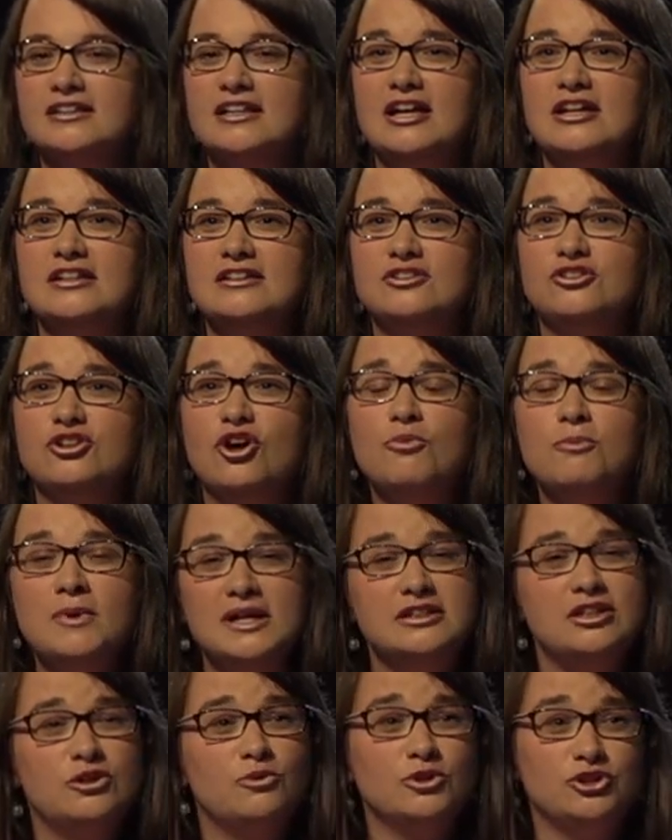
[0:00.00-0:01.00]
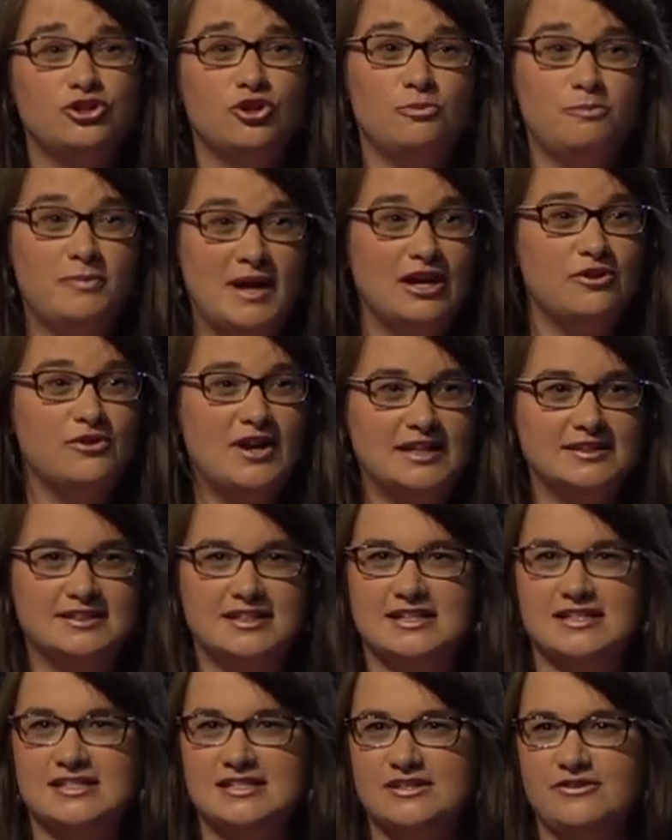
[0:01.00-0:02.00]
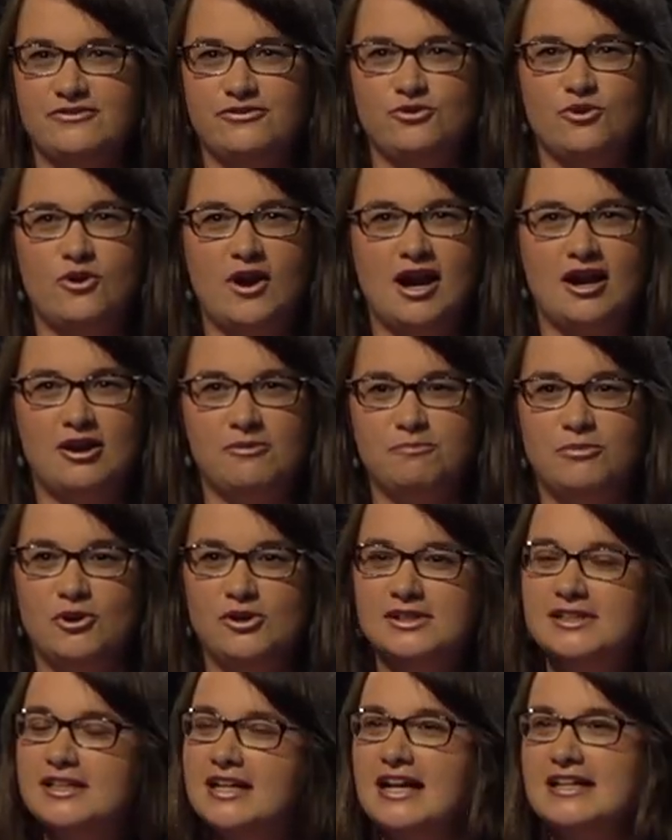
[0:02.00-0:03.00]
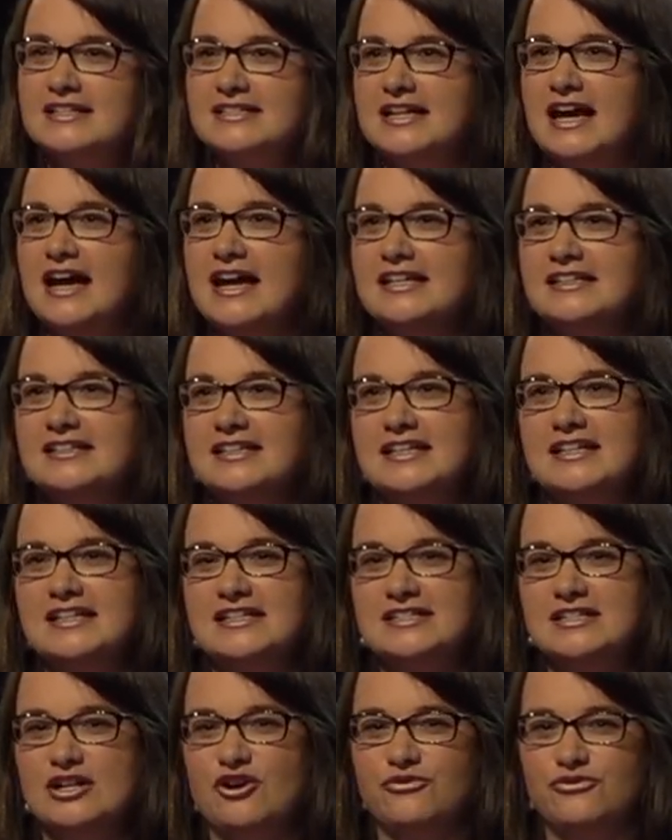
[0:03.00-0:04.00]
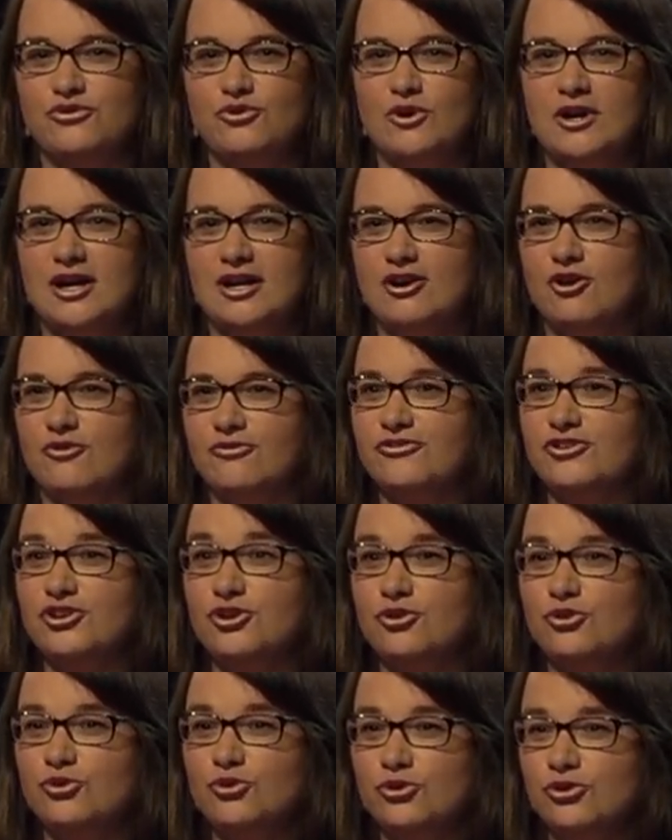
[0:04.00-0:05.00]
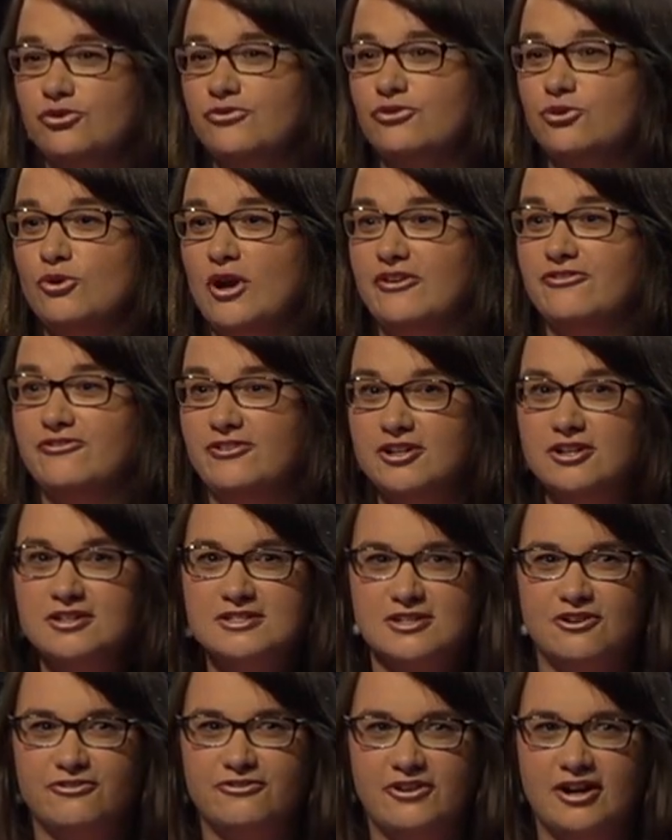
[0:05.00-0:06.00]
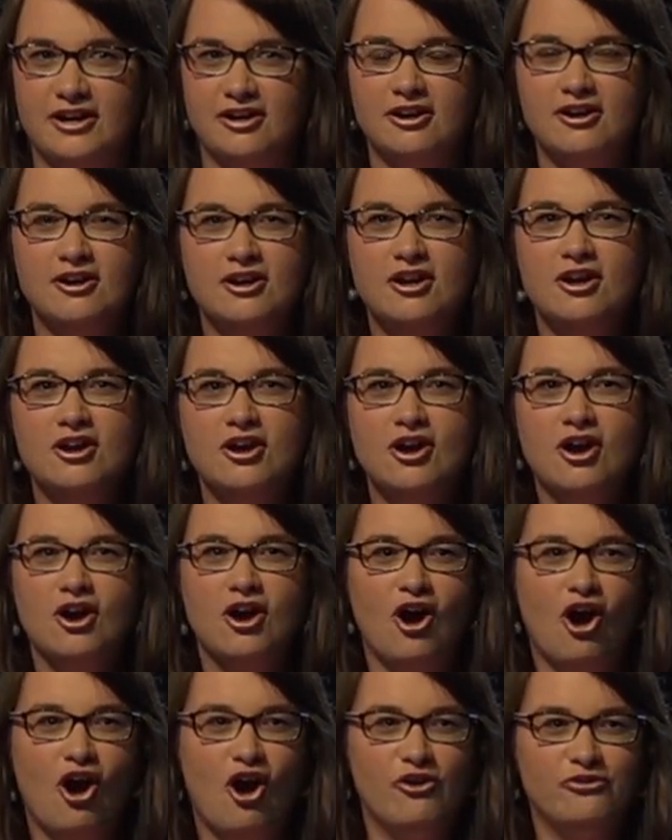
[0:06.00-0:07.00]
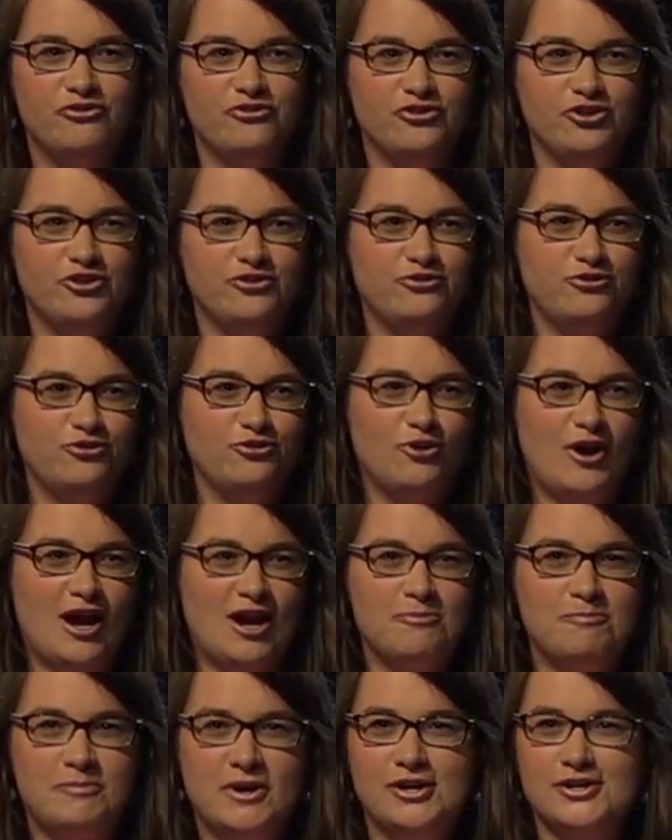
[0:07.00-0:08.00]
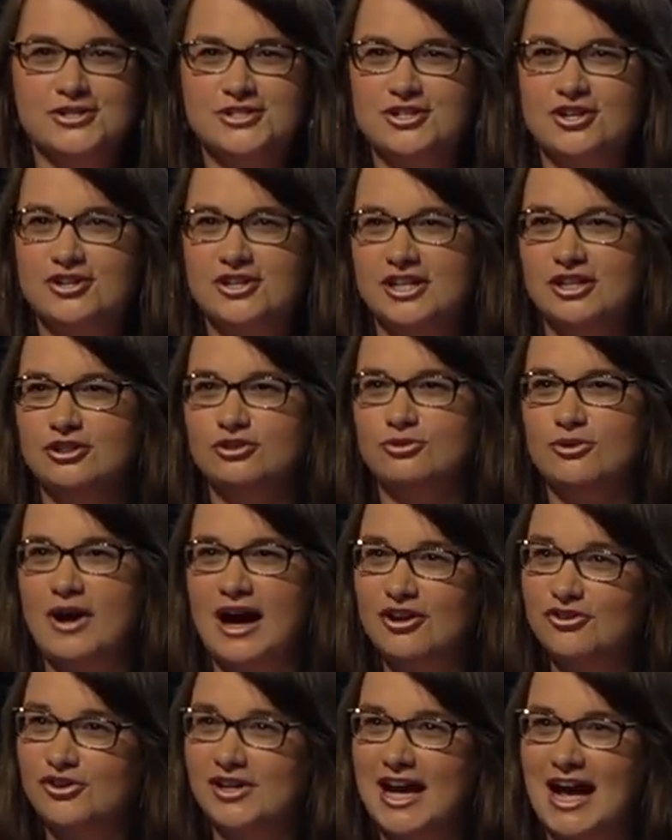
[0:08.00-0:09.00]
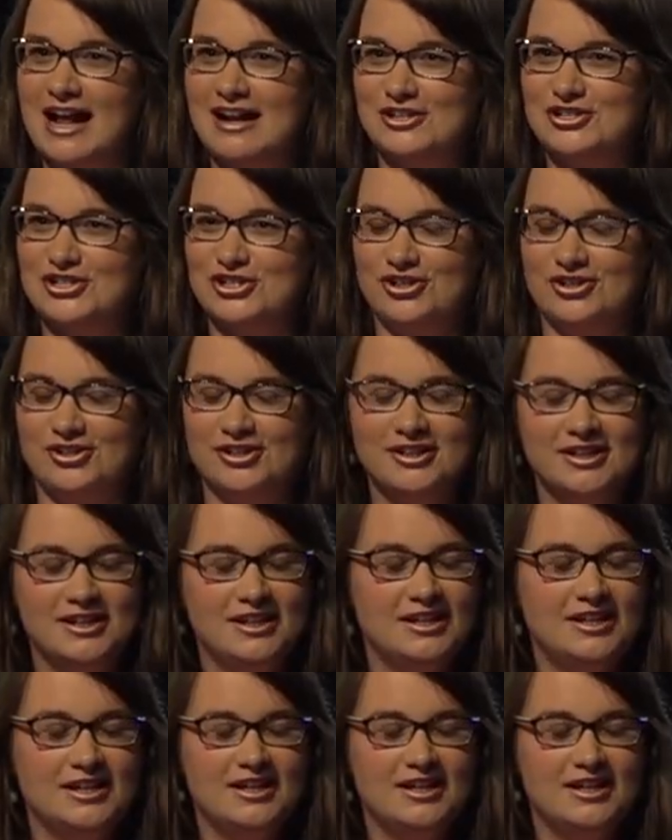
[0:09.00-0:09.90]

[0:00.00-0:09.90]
That no matter what your background is, if you are a political scientist, if you are a philosopher, of if you are a person into agriculture,